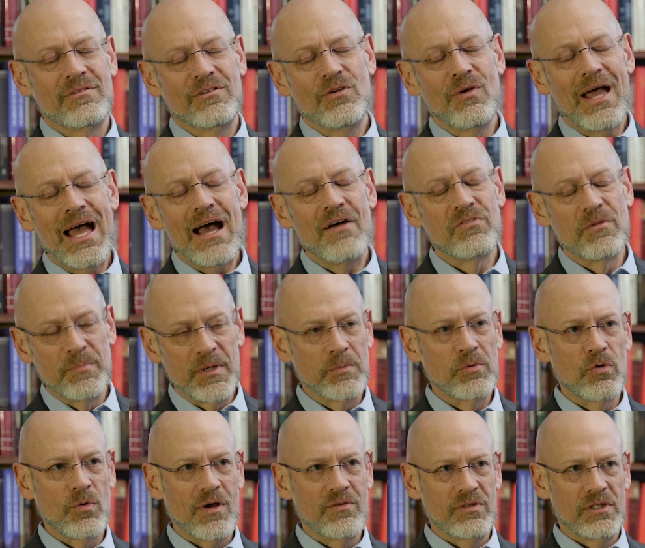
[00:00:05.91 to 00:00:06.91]
you have the
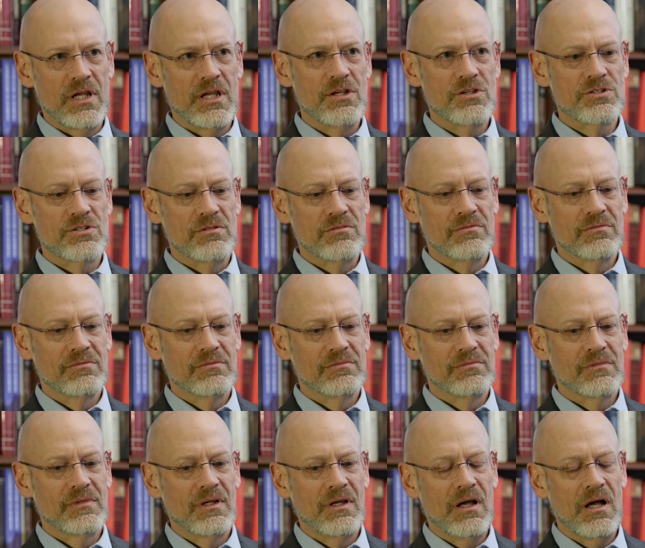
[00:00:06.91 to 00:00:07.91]
biblical revelation
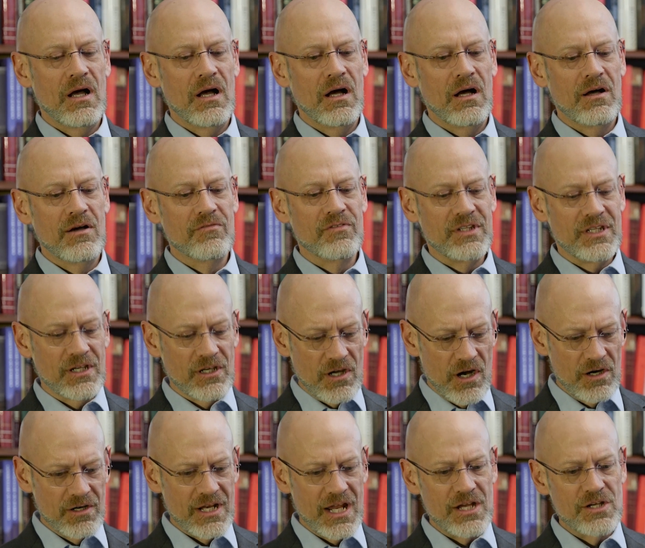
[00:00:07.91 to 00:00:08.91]
of the
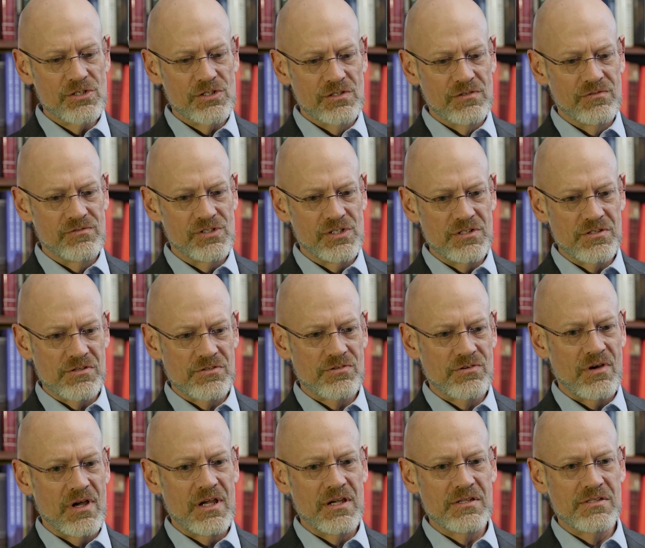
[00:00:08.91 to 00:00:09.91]
incarnation of Jesus
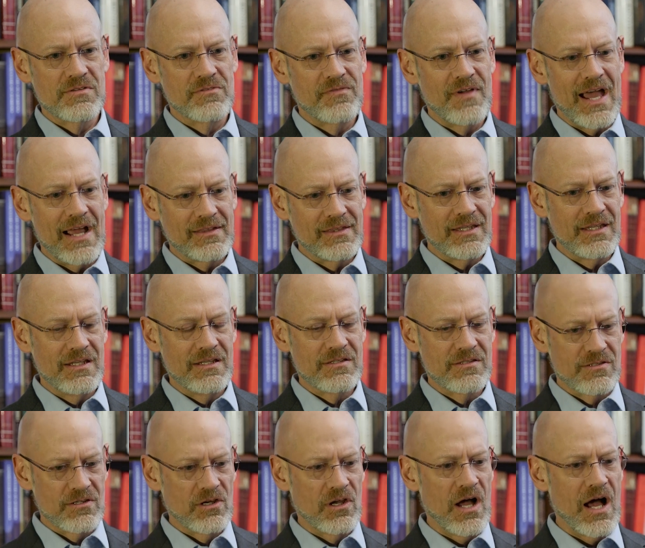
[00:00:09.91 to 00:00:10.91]
Christ, the fact that he
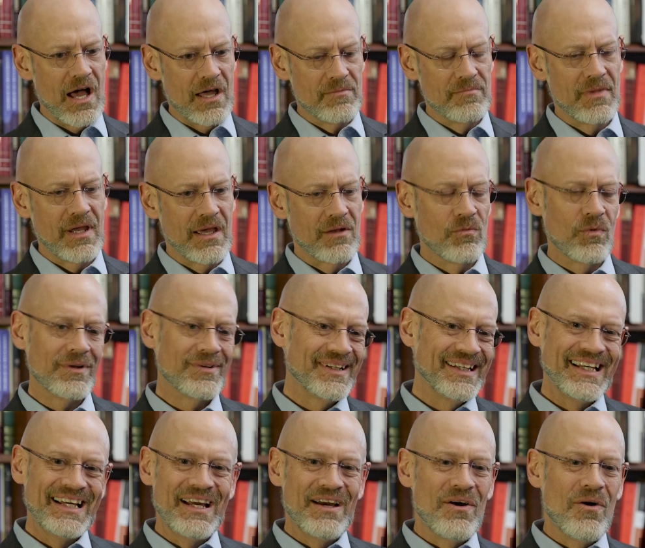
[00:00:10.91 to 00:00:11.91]
is the God-man, what
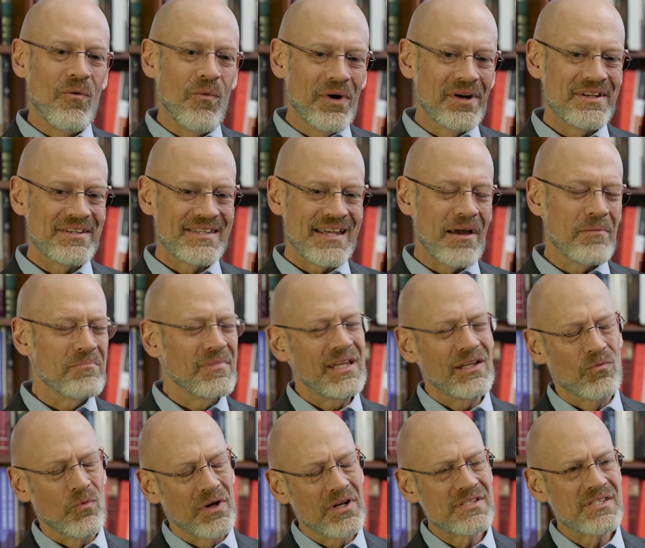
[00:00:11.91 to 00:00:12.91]
does that
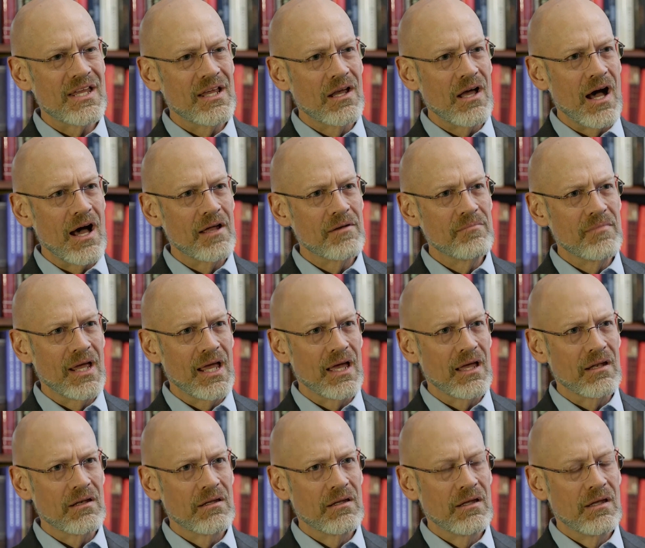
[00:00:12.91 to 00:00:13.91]
mean? What is a God-man?